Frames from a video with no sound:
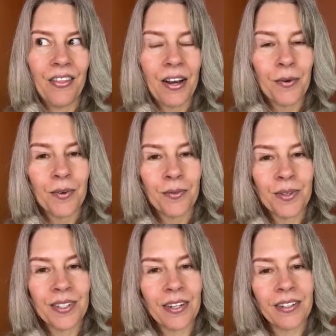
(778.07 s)
that will
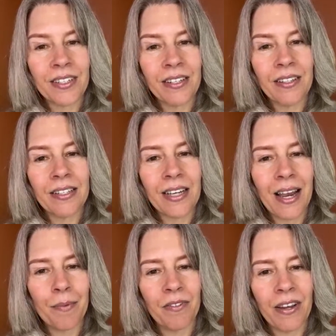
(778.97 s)
result in the
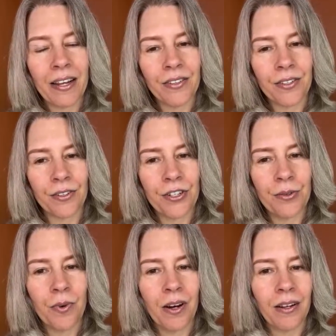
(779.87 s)
type of answers you
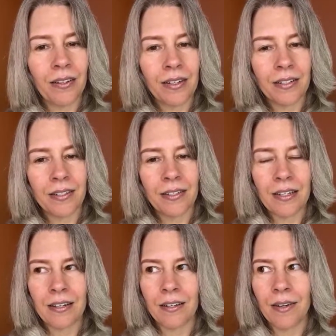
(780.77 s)
want. Because,
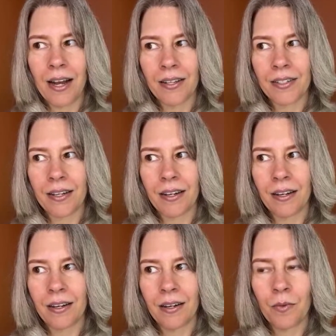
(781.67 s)

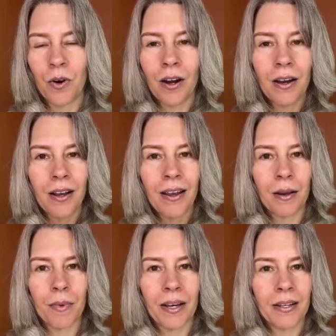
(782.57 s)
asking, why
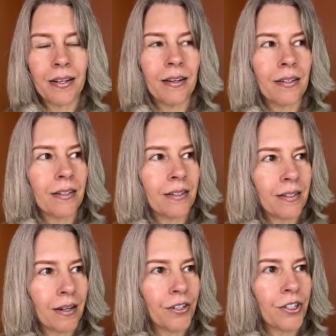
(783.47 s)
am I
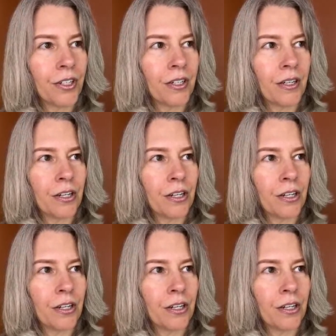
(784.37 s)
such a